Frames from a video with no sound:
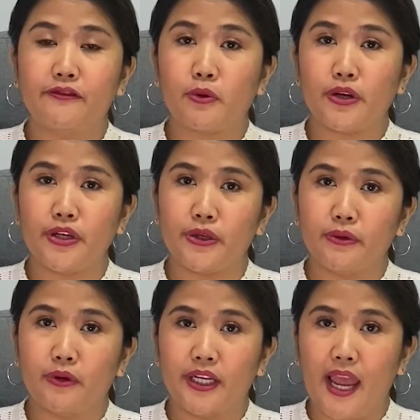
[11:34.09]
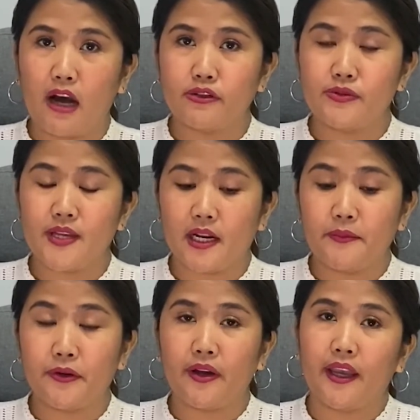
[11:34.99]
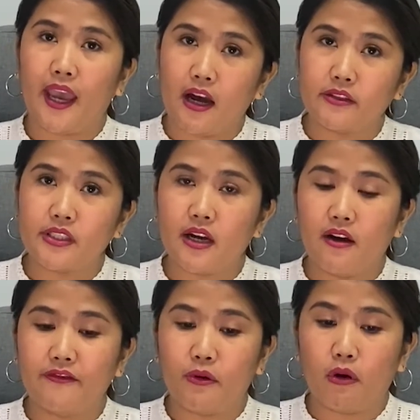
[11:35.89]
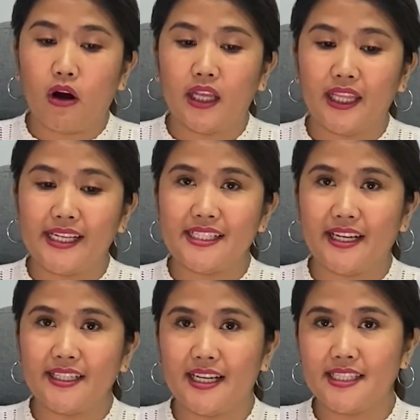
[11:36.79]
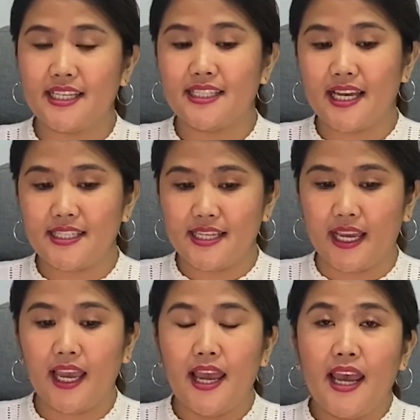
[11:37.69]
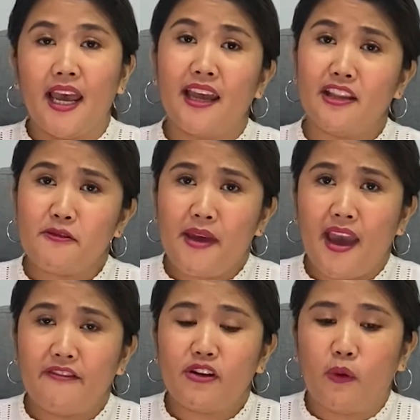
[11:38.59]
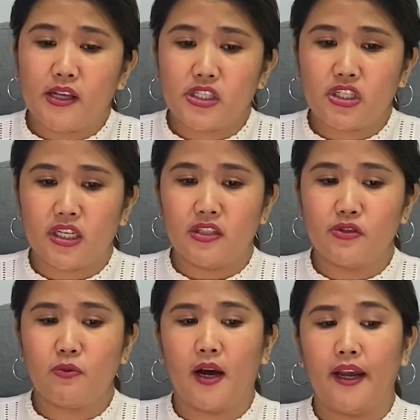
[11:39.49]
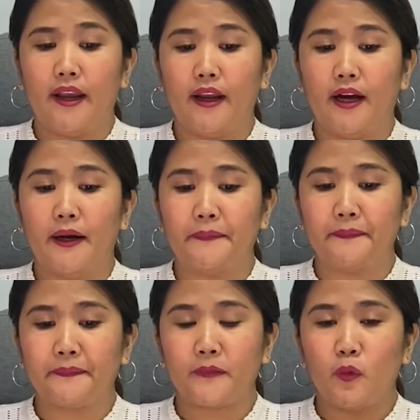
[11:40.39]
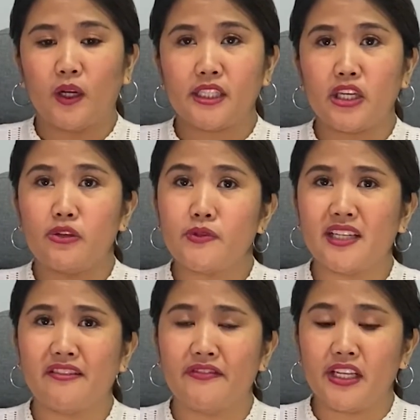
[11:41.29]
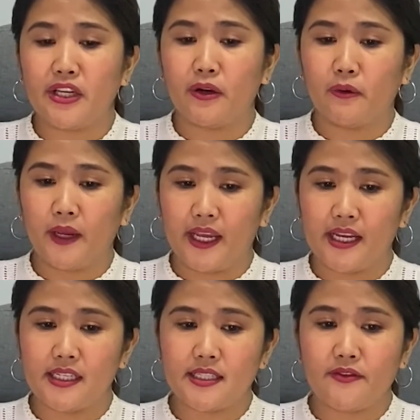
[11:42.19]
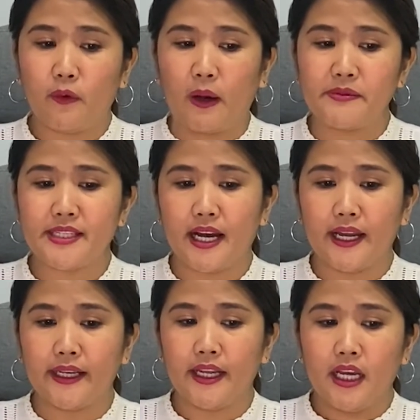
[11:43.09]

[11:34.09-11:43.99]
for you on how to set up your account for online diagnostic testing. And you may have questions why what I used in the video is the website